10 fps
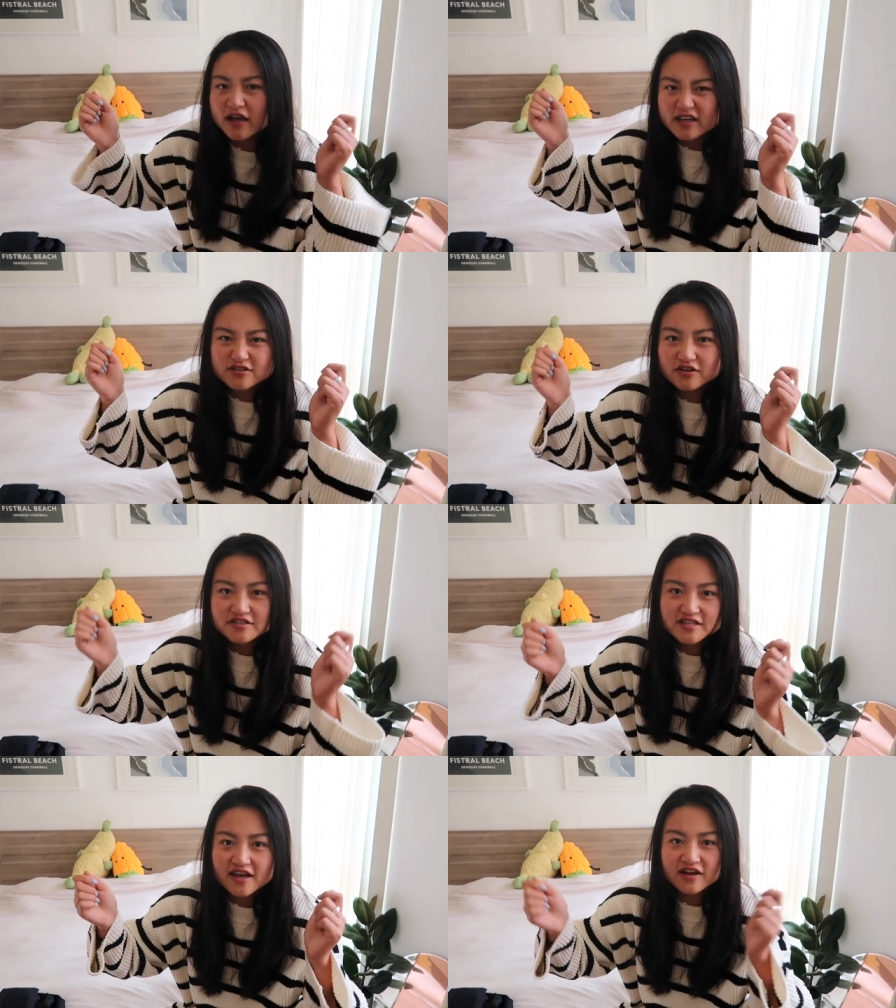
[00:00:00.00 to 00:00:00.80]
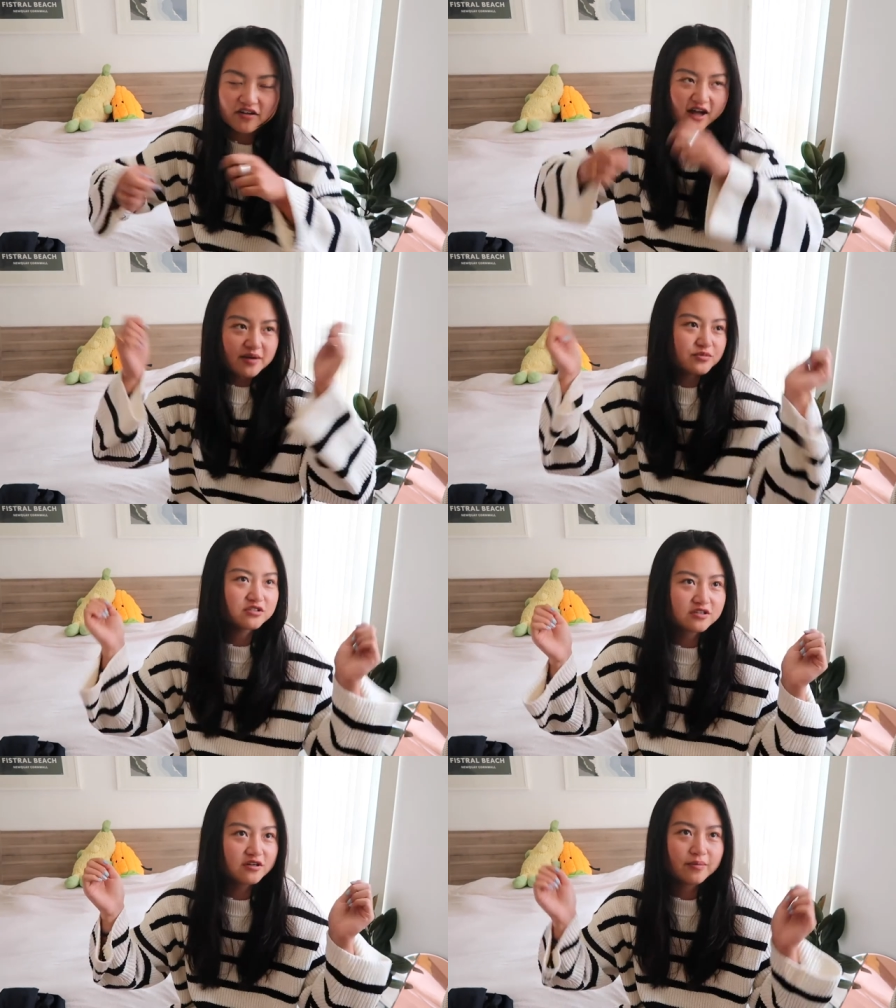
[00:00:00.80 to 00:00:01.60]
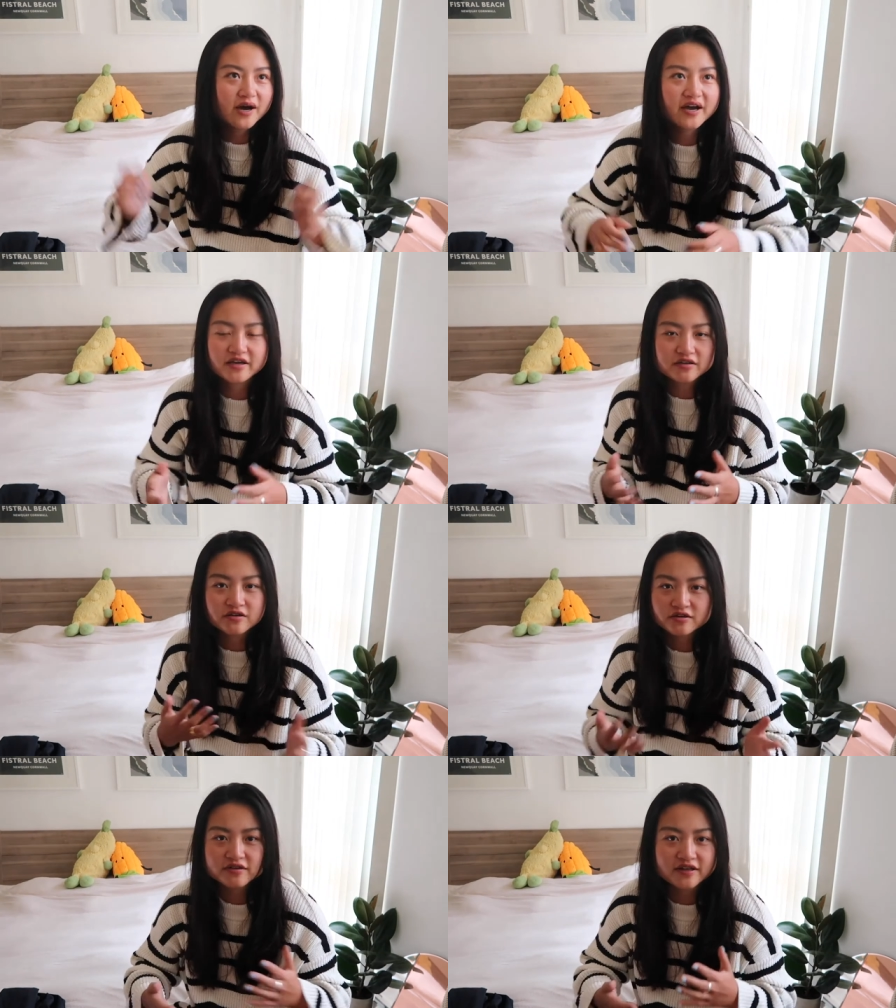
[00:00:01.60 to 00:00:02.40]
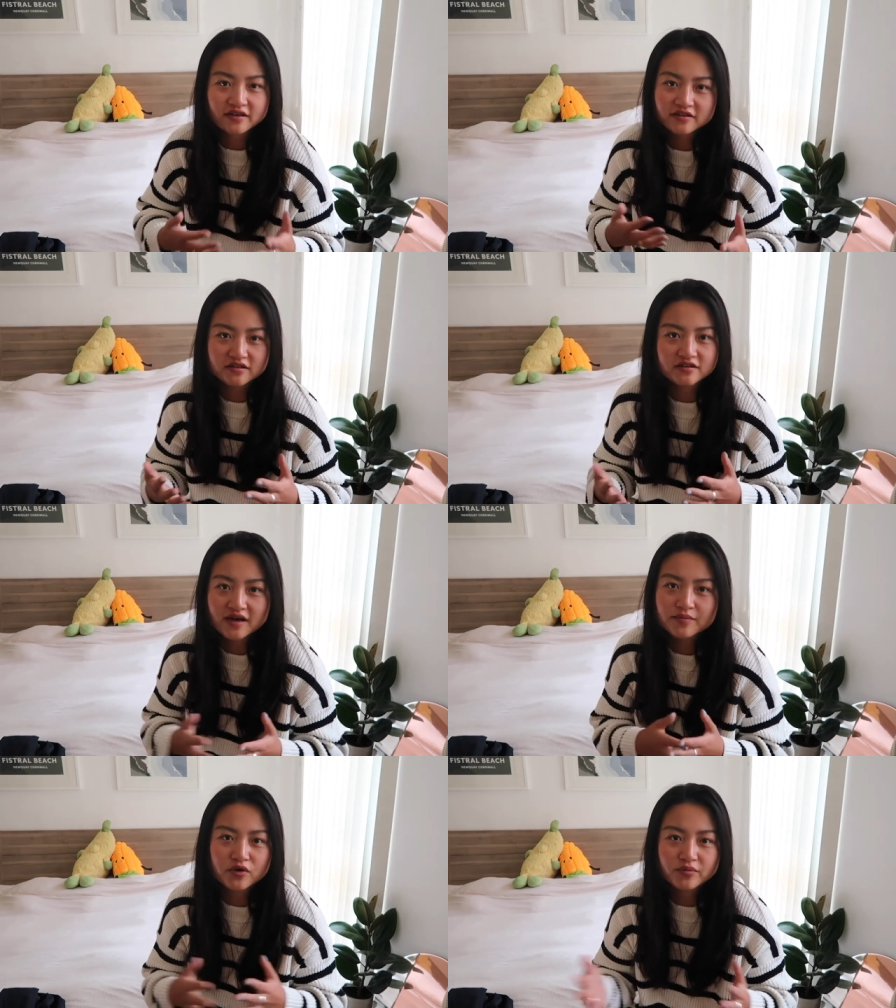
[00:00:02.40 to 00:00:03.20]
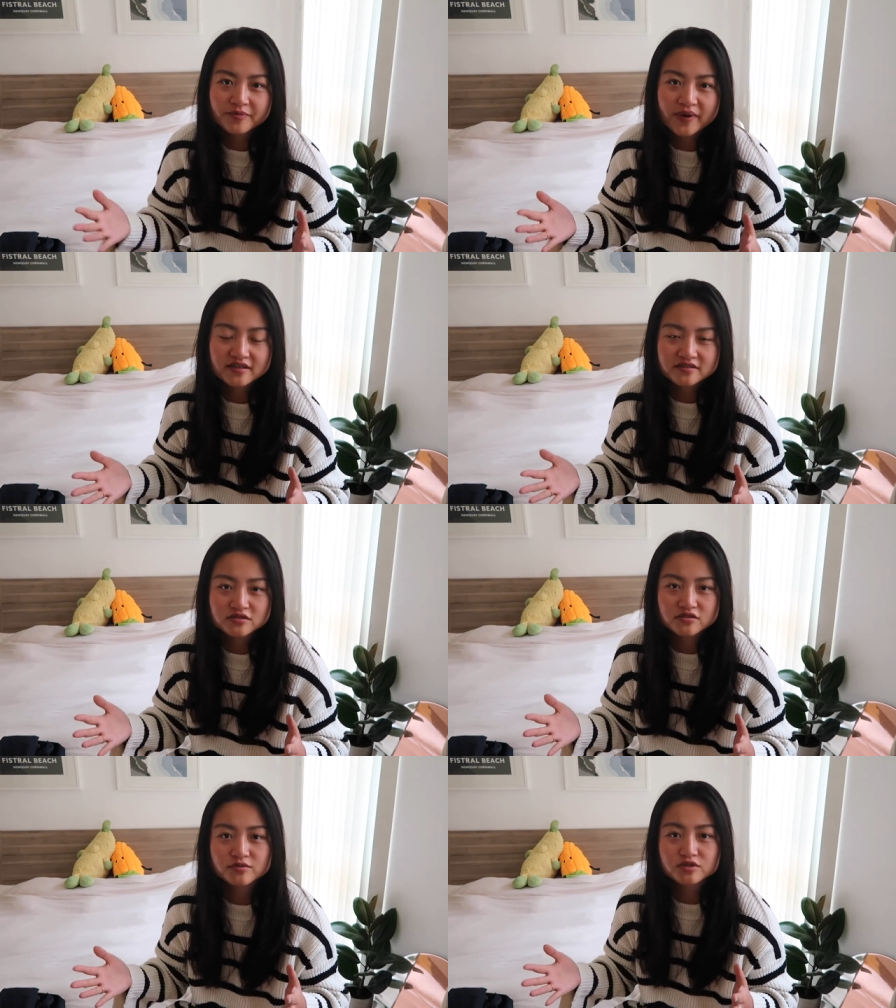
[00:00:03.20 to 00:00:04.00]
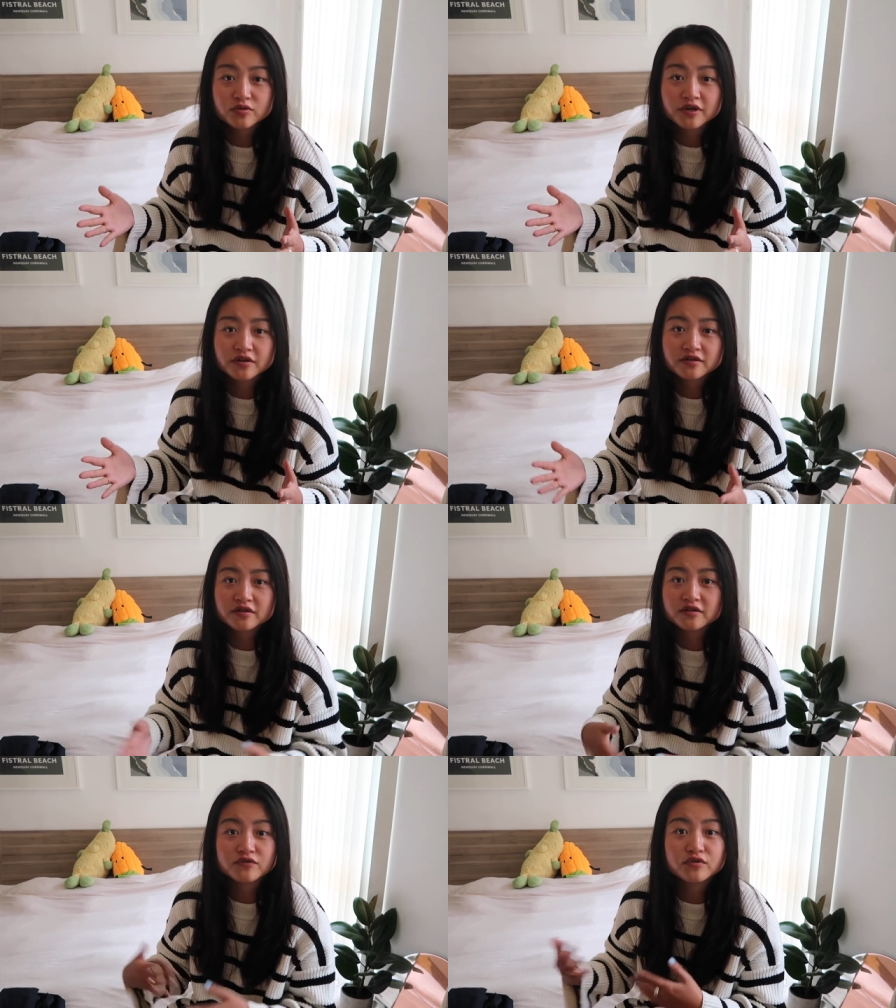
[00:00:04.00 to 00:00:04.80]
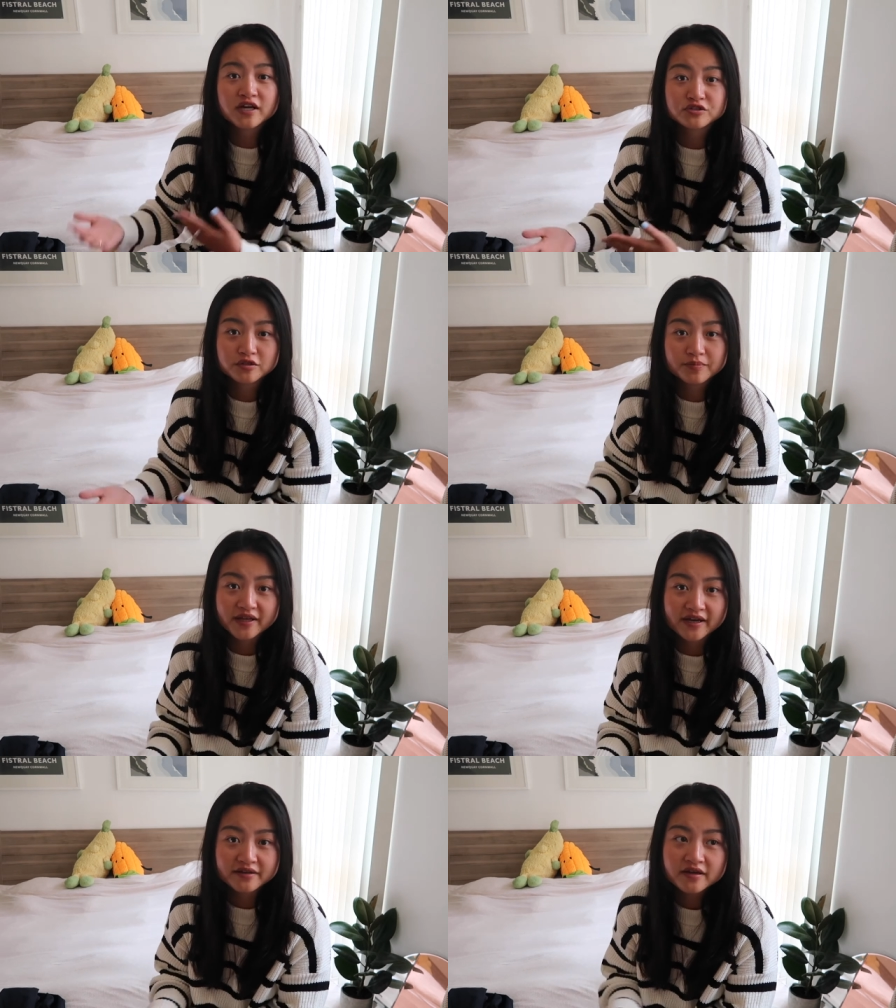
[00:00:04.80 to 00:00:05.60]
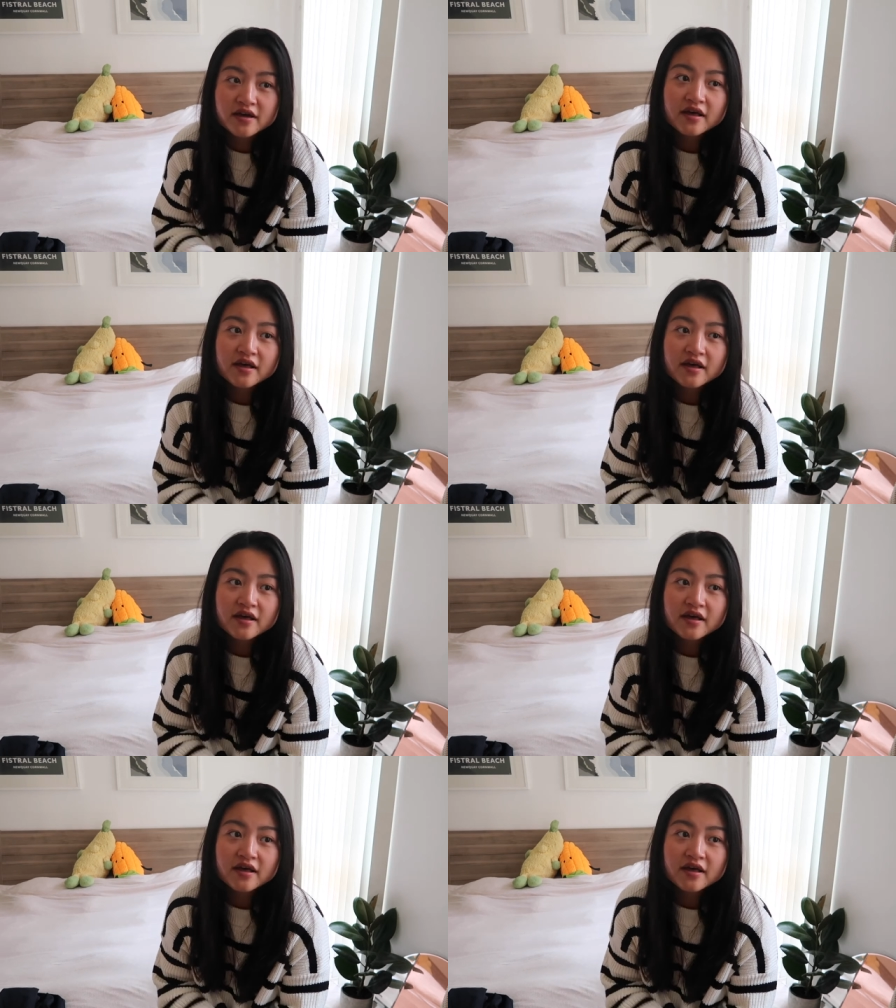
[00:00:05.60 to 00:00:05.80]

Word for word: it's on sale i'm just gonna buy it you know like it, that moment passes so much quicker than if you actually planned